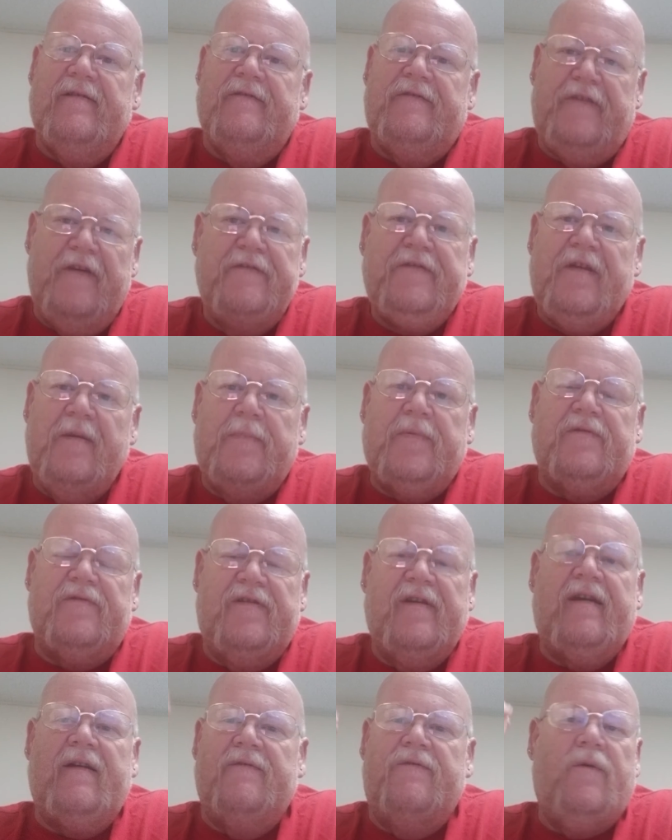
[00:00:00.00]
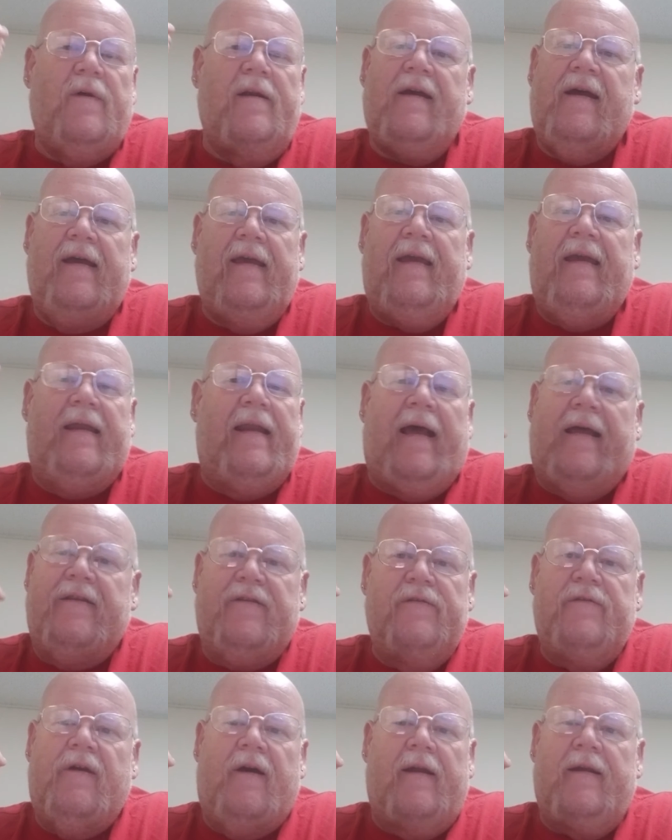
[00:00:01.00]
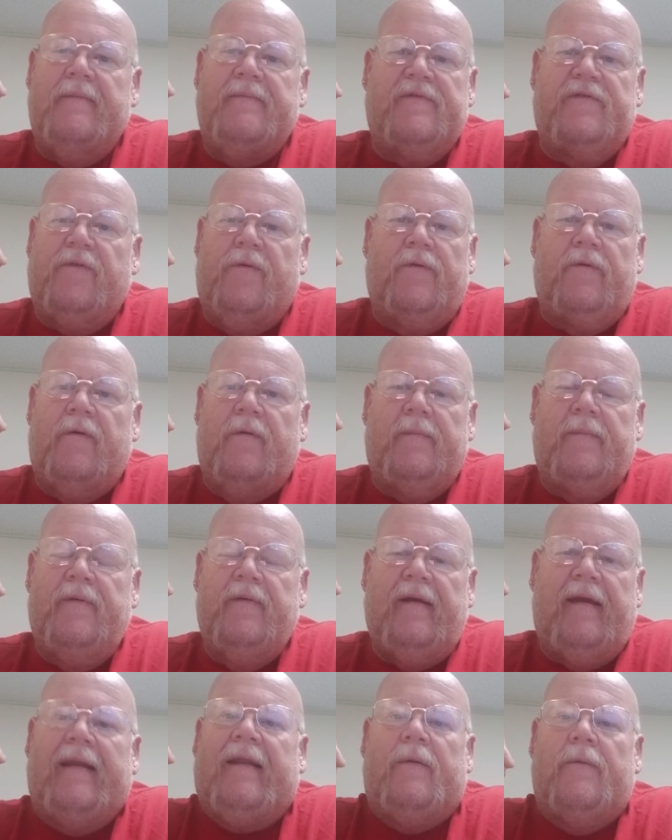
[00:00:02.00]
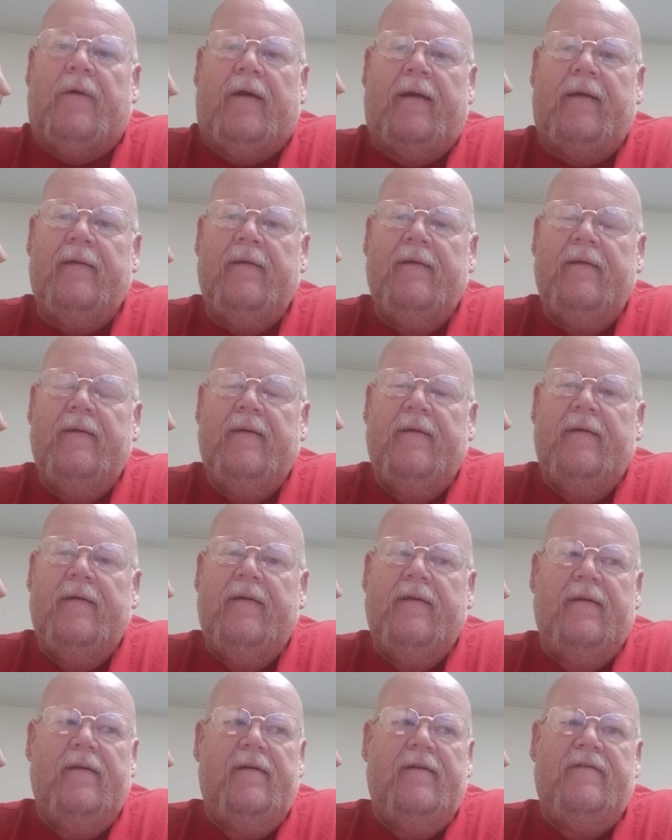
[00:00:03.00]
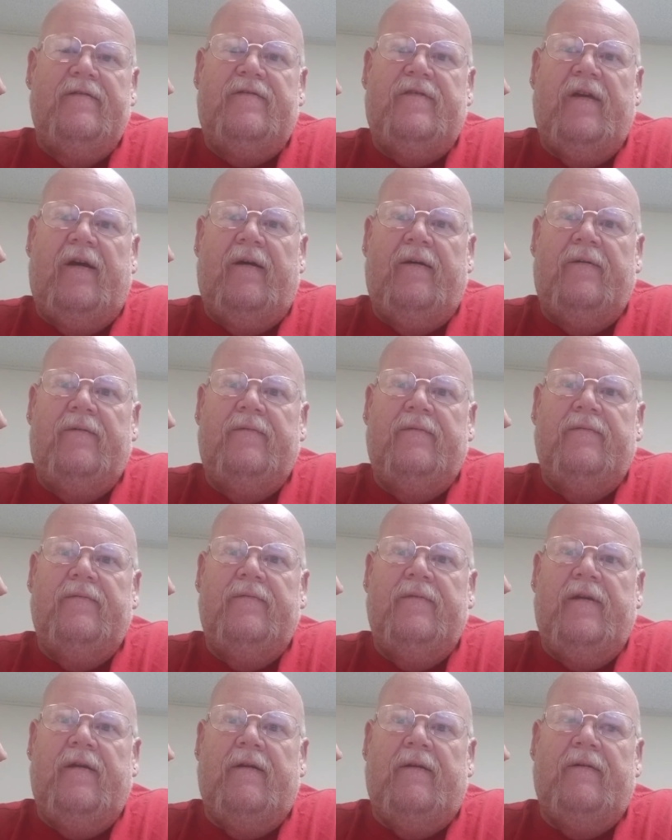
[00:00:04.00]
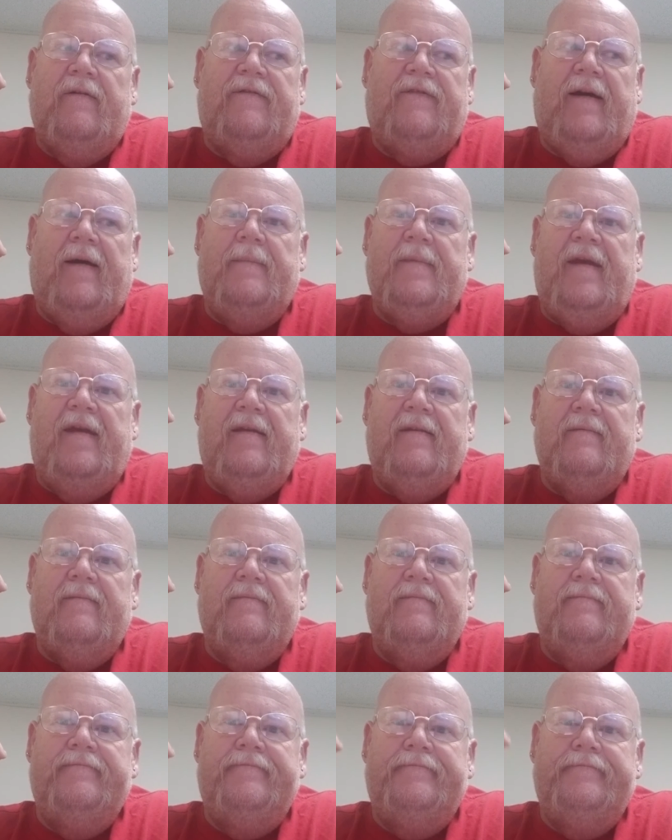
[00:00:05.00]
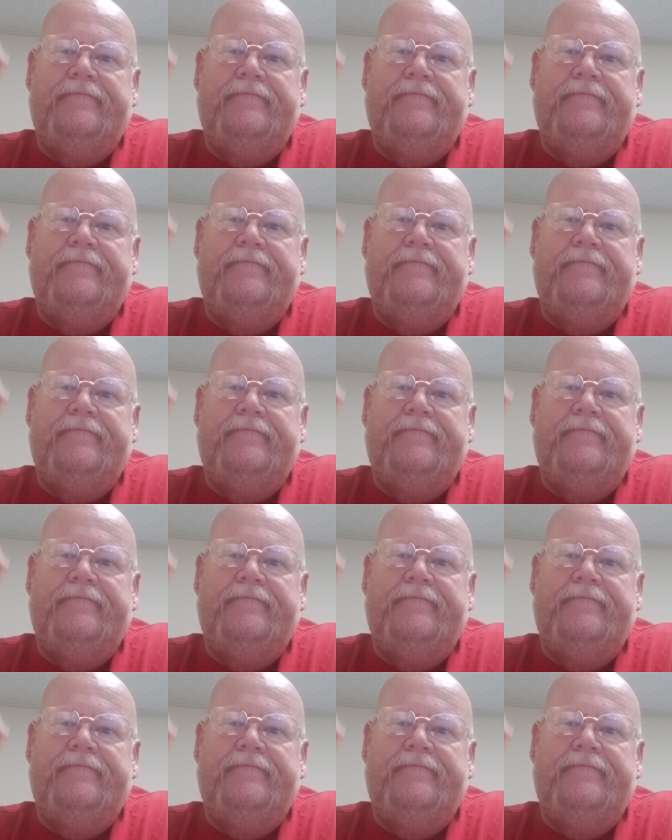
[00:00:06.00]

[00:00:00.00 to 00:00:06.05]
50% of what I eat, I do not absorb anyway. So, if I'm eating